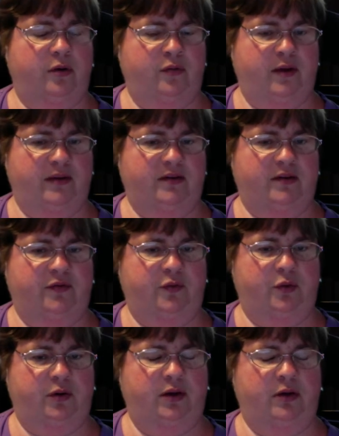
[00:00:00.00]
arrested
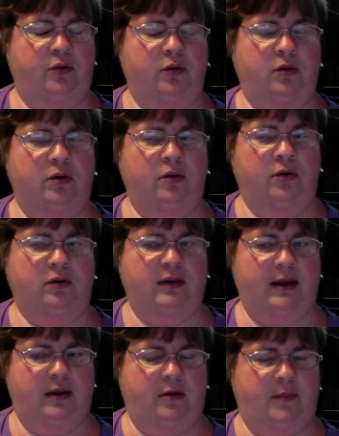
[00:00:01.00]
for it or looked
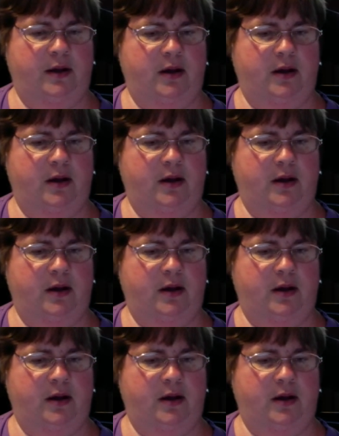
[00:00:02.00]
down